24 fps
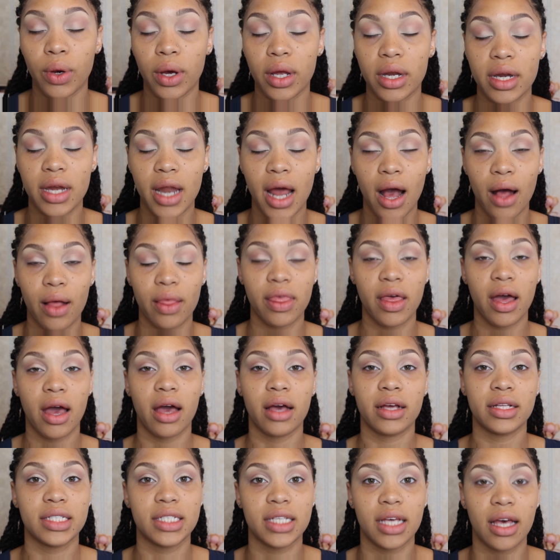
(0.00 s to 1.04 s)
Now
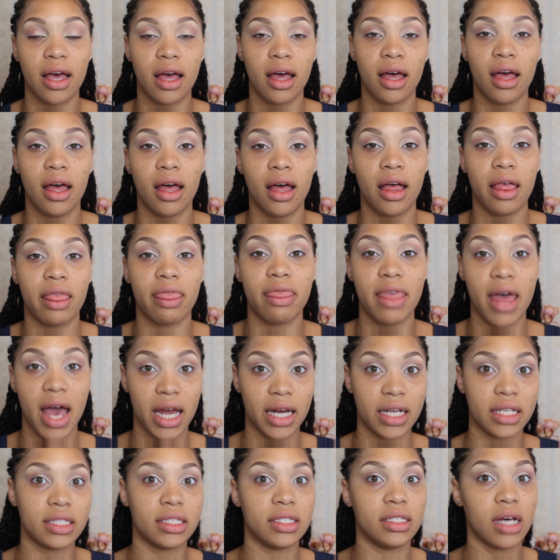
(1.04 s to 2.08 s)
that
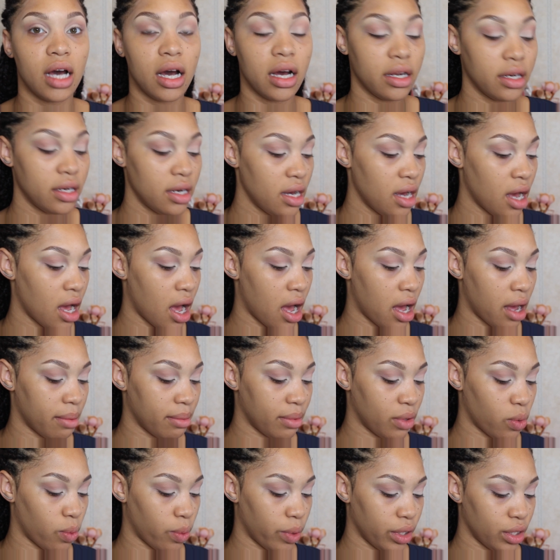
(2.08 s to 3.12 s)
that is done,
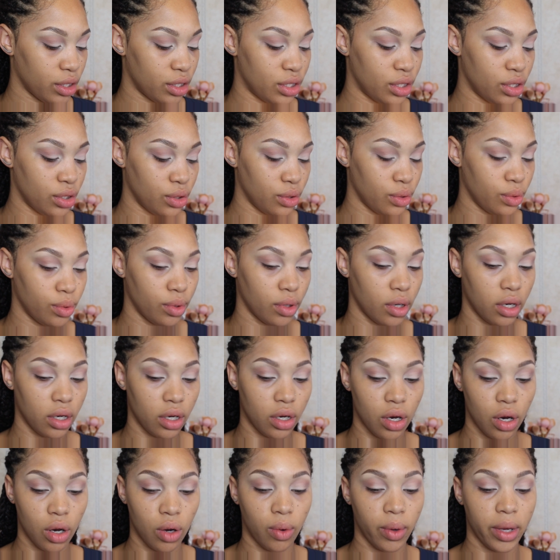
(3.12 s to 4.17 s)
I'm going to
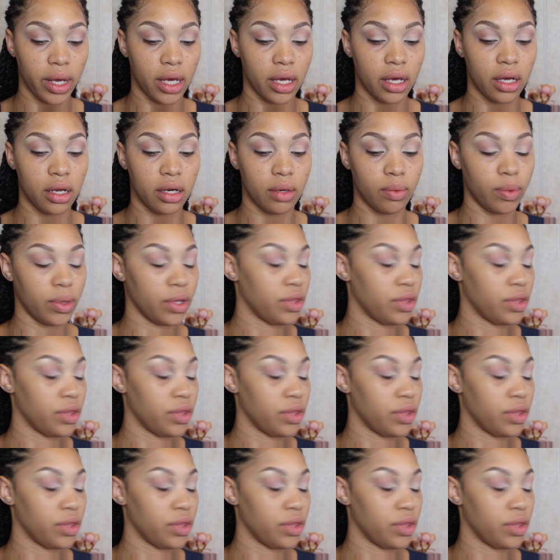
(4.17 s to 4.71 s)
go in